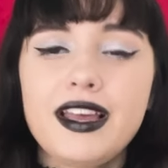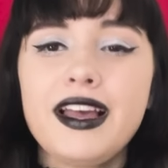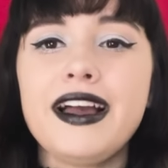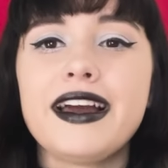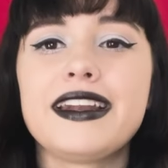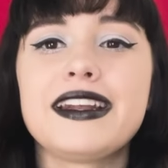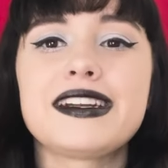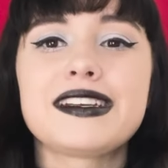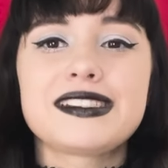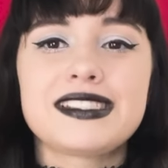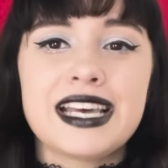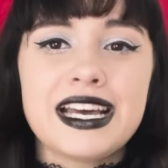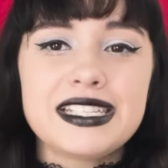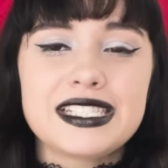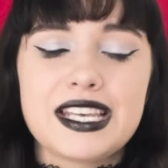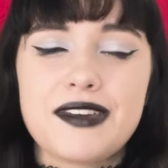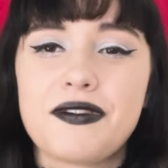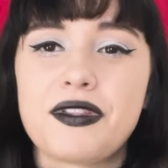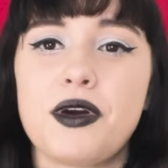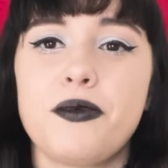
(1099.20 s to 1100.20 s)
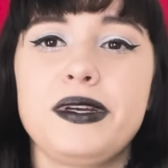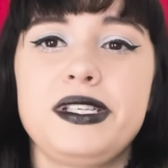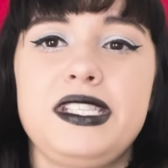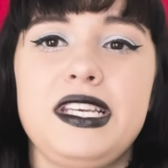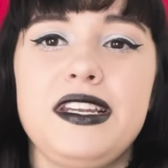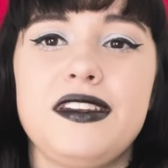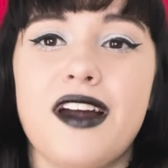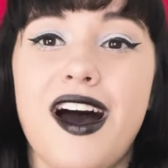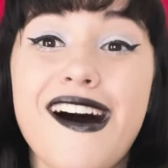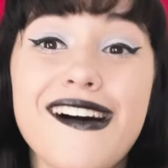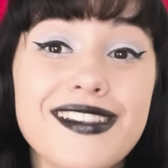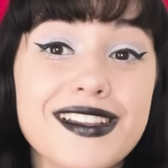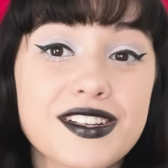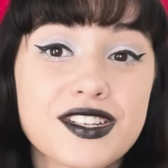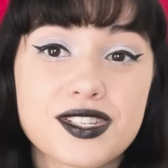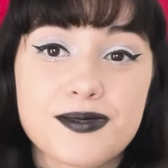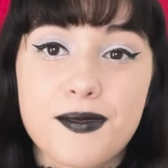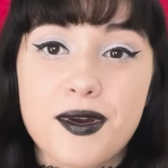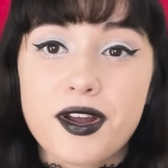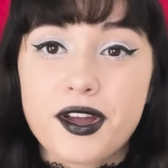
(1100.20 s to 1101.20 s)
in a sense, even though we see knowledge
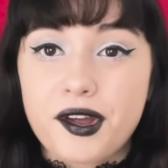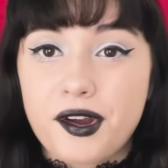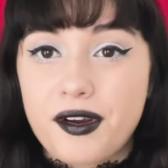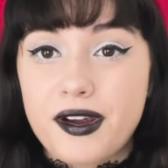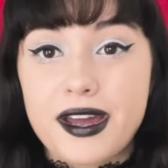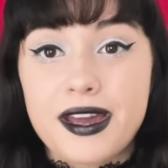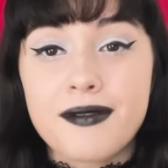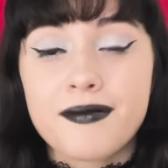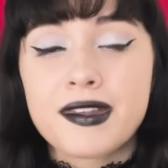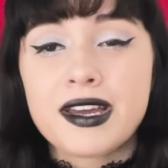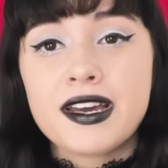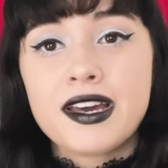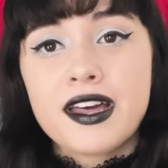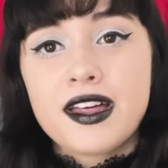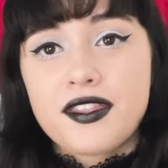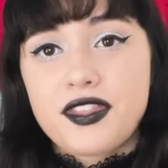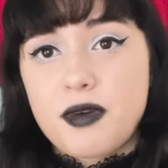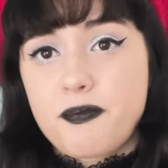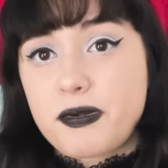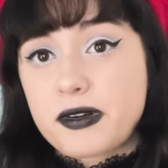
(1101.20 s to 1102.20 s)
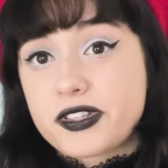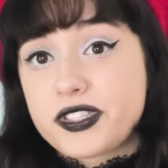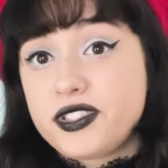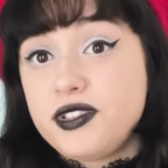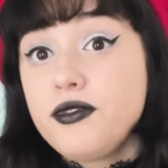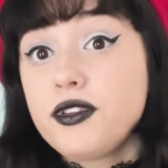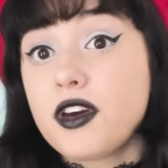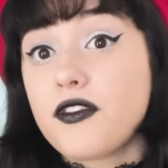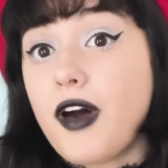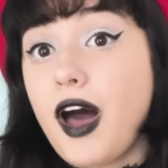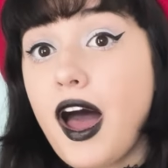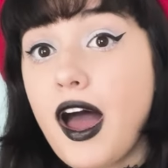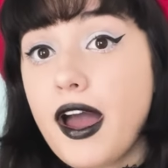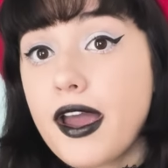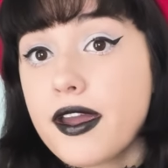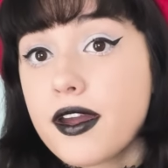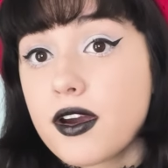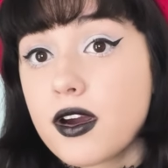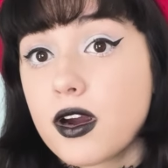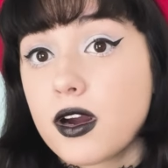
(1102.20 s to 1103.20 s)
as Mercury, the pursuit of
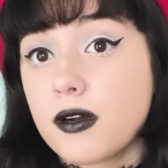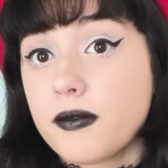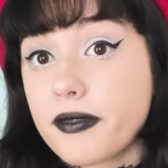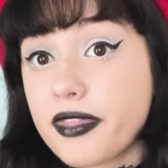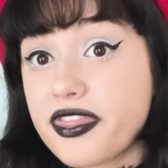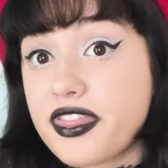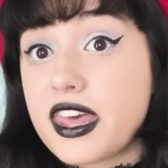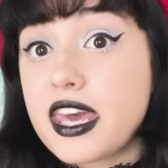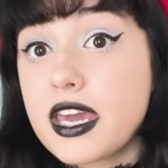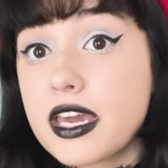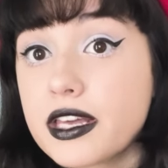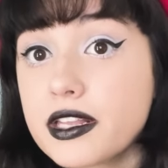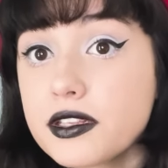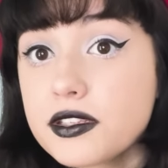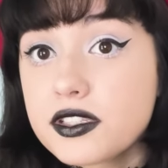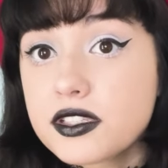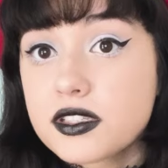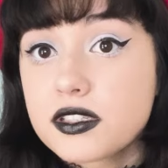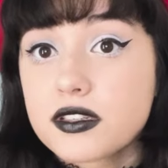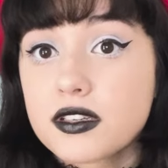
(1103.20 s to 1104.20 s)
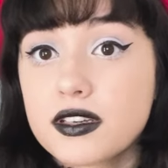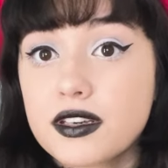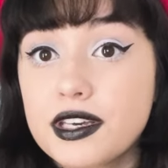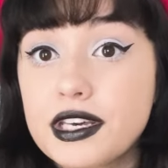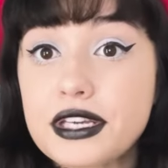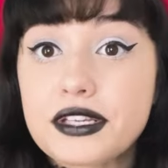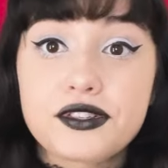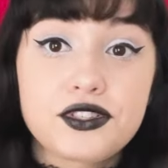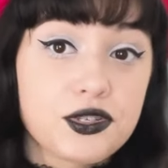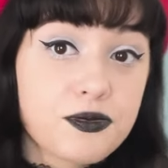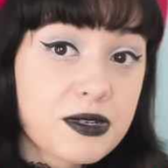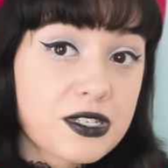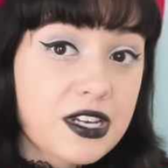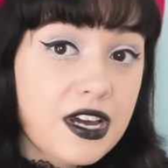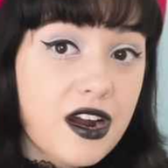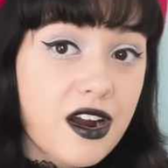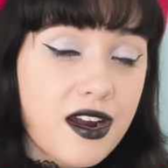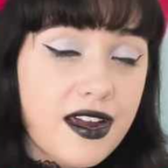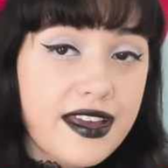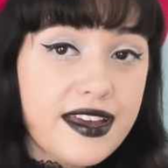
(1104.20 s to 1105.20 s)
higher things is
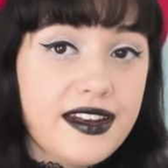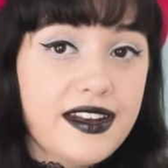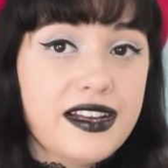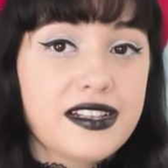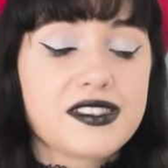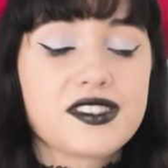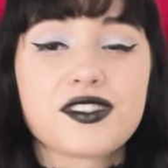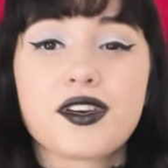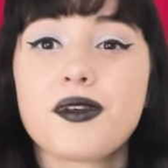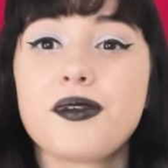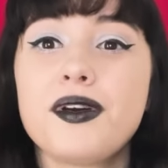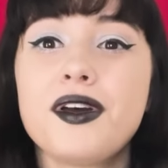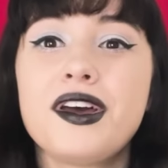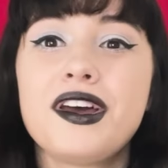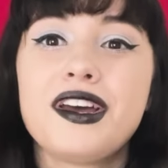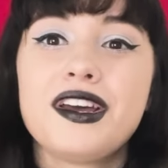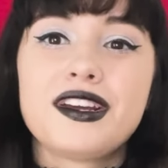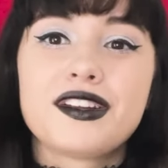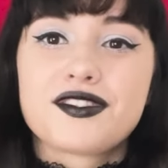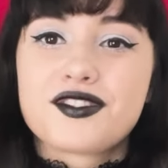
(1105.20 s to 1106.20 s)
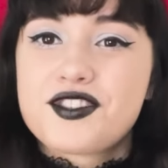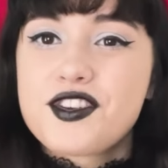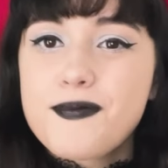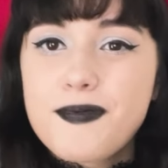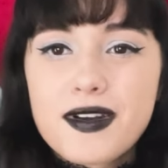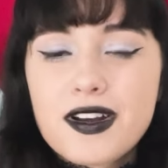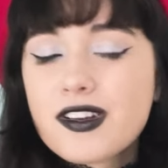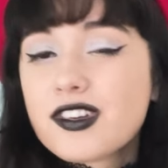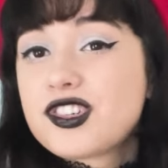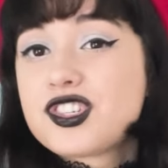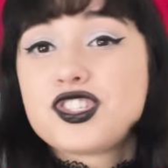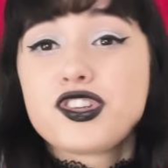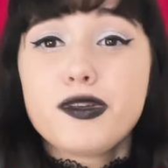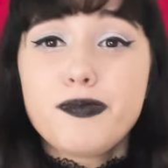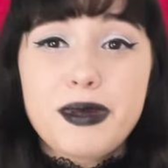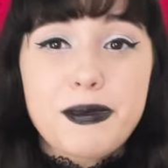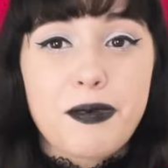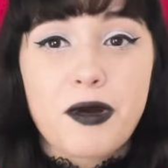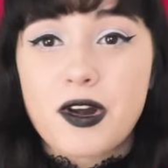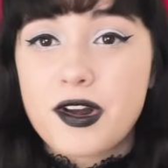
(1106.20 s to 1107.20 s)
Jupiterian. And so Jupiter should
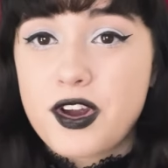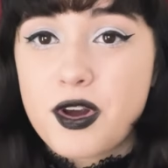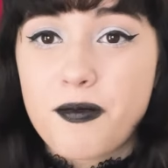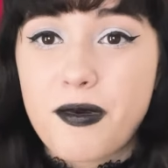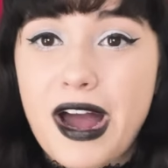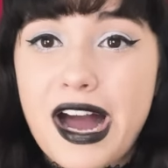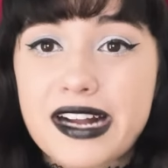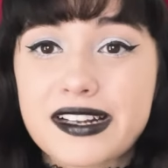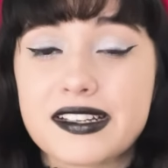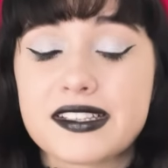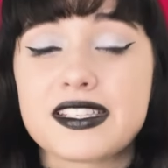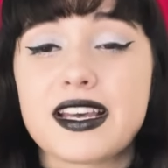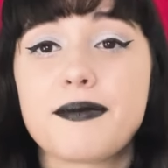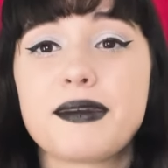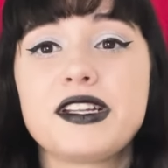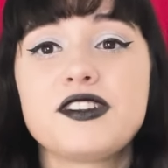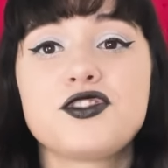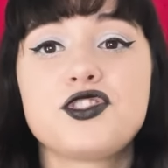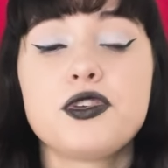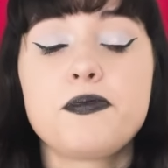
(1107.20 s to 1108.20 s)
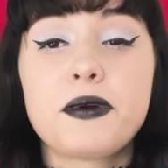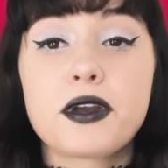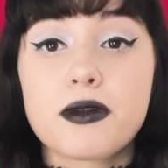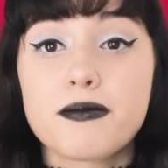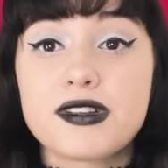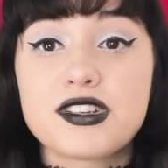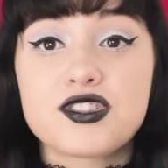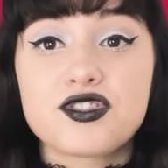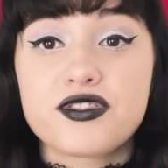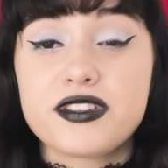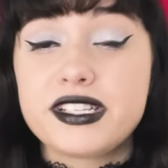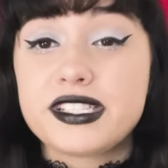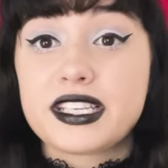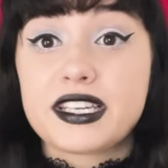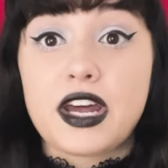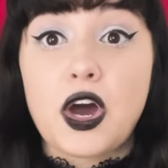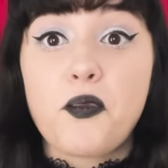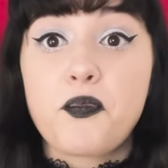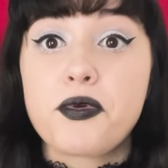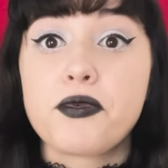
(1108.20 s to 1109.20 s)
be part of your practice. I mean, Jupiter mysteries
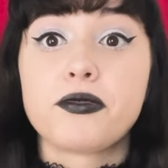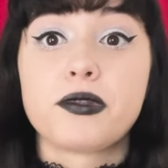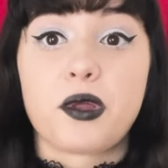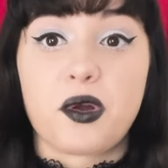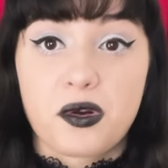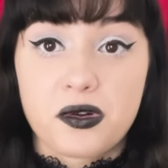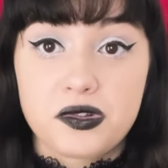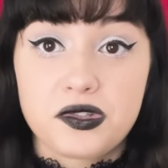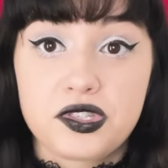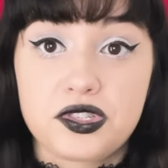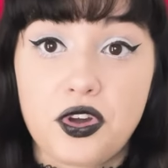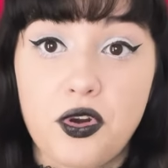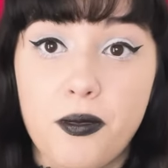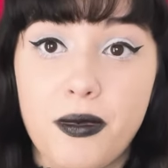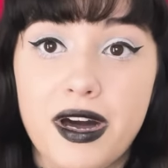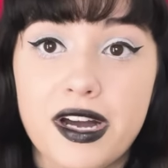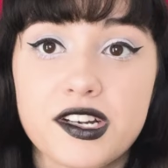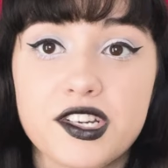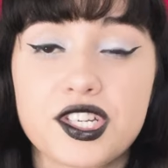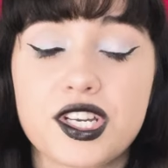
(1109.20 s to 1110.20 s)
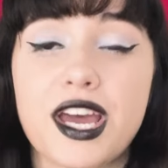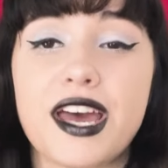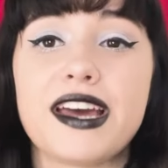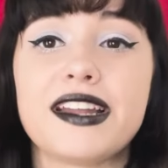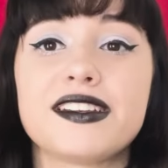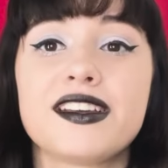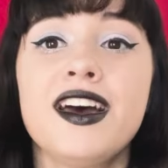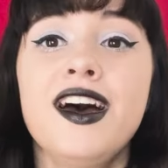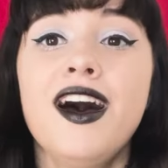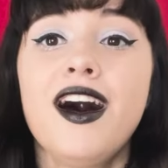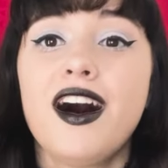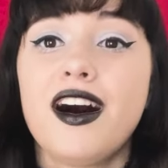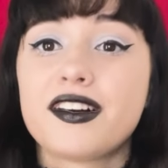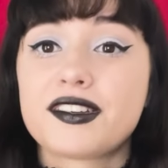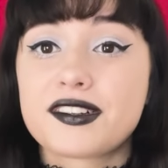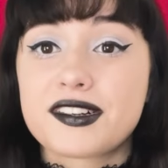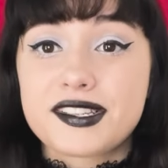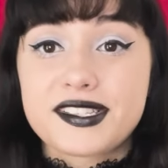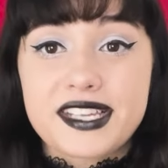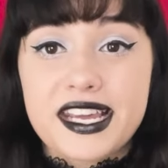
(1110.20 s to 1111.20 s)
can help you learn so much and
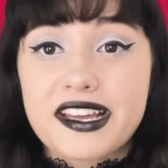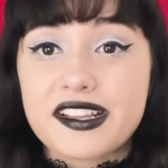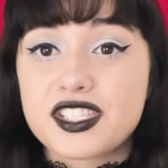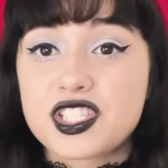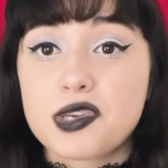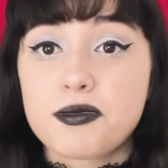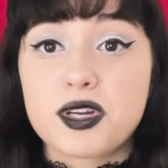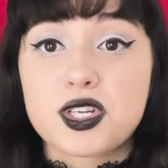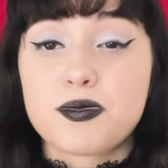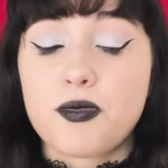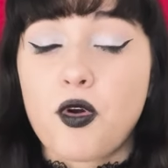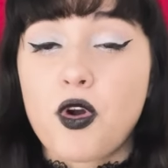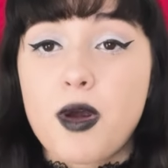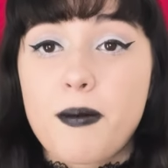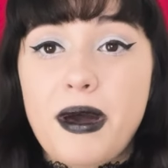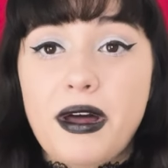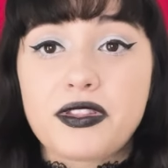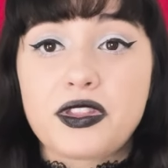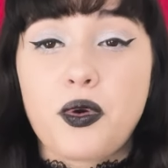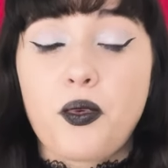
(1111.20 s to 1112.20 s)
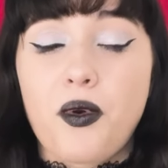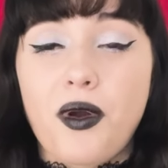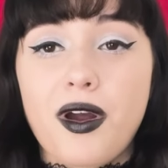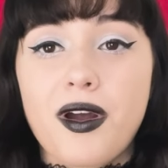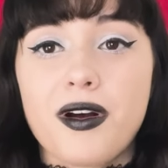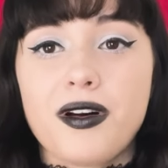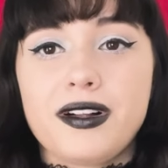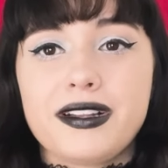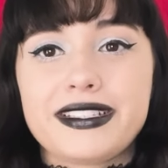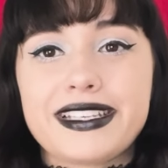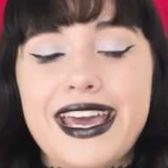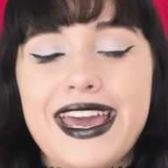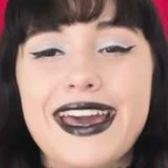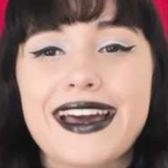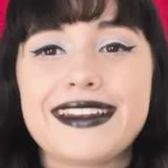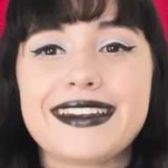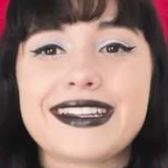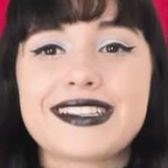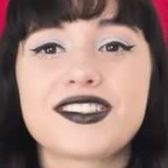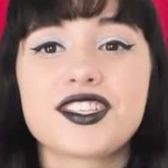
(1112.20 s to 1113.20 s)
understand so much more about the world.
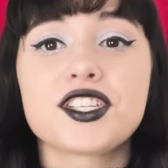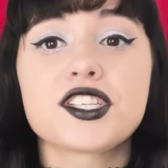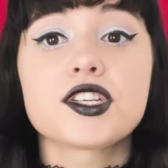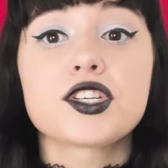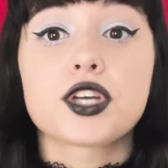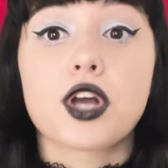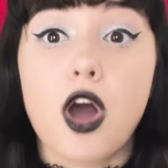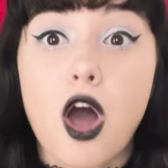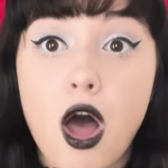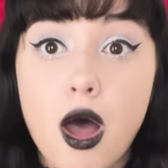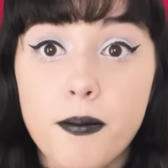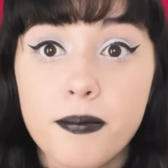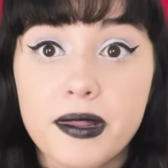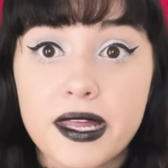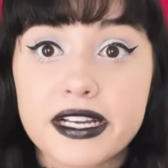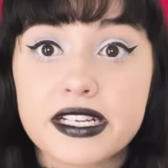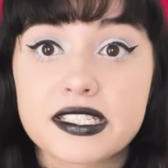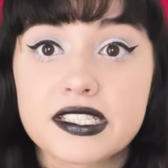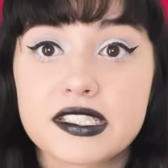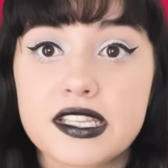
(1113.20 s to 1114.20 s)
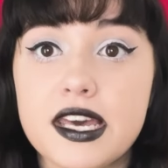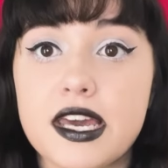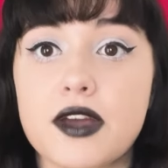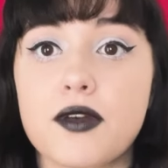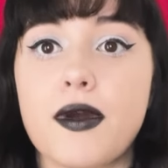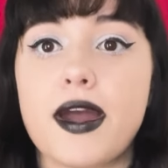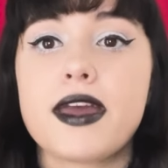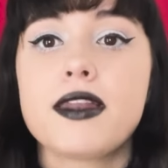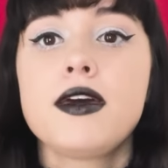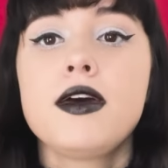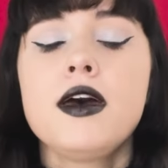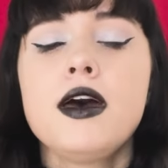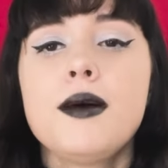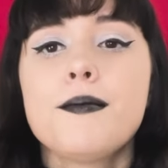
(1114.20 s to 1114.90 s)
And it's just such a complex thing, right?